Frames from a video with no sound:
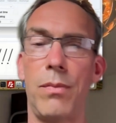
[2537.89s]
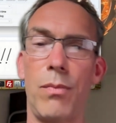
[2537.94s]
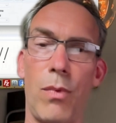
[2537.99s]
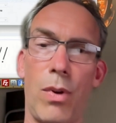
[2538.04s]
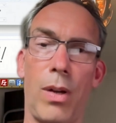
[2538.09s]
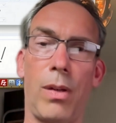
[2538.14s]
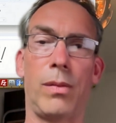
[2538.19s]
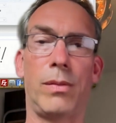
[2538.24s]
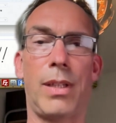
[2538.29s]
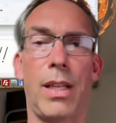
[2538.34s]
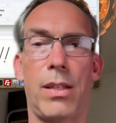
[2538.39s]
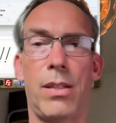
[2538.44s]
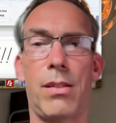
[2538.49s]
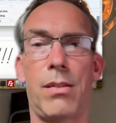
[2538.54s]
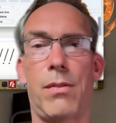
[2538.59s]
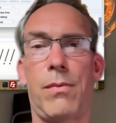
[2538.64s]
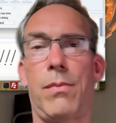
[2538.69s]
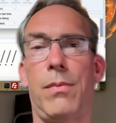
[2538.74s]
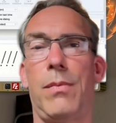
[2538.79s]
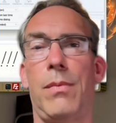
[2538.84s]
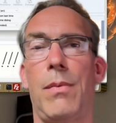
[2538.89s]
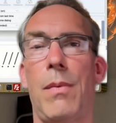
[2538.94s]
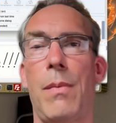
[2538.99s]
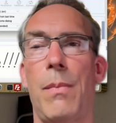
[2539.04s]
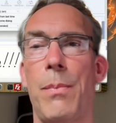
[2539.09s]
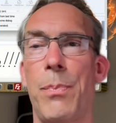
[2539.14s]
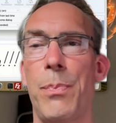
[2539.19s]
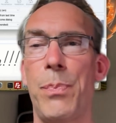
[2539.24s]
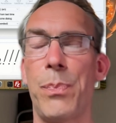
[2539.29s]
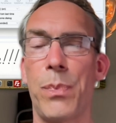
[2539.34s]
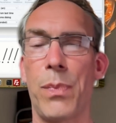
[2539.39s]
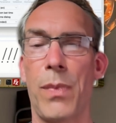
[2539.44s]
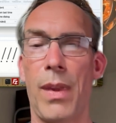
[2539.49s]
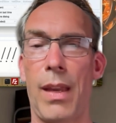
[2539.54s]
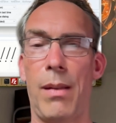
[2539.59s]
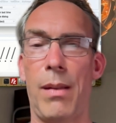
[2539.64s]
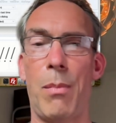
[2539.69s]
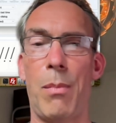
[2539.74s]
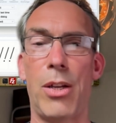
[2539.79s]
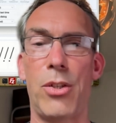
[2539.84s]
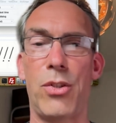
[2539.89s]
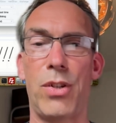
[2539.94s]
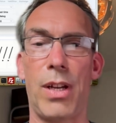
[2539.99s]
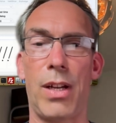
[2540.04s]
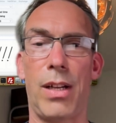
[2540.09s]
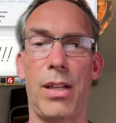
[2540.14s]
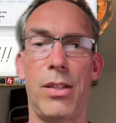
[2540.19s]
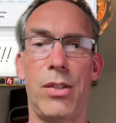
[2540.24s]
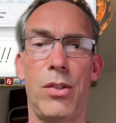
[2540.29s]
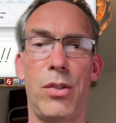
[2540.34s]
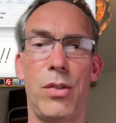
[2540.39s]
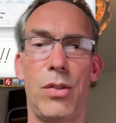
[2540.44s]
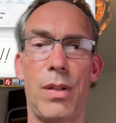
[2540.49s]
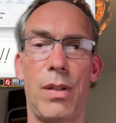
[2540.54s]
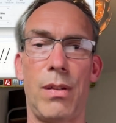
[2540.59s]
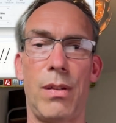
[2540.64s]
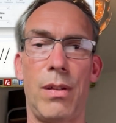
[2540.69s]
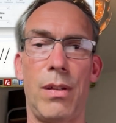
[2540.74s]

well, that's my challenge.